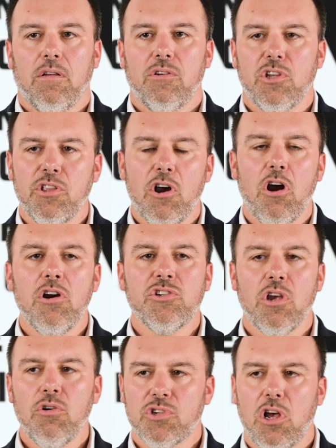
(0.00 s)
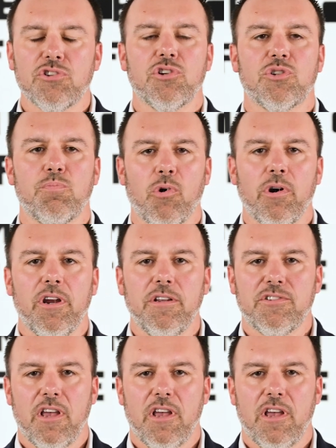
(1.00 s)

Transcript: So the RSO is also supporting